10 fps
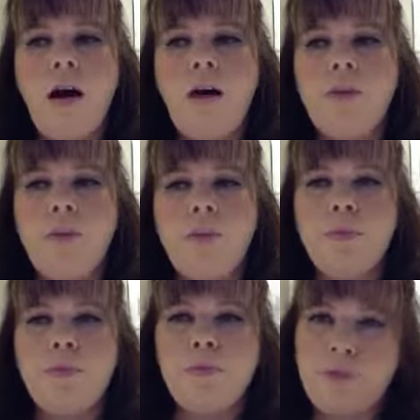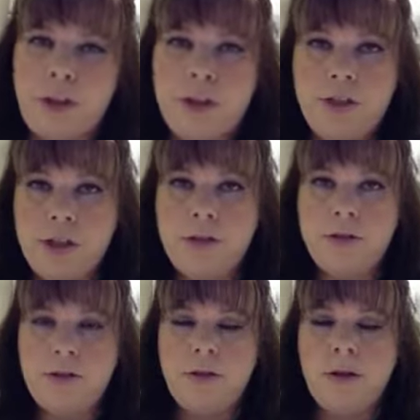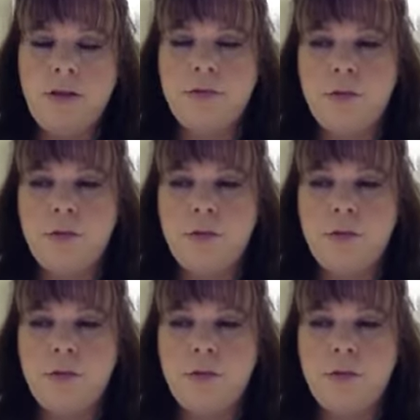other religions um,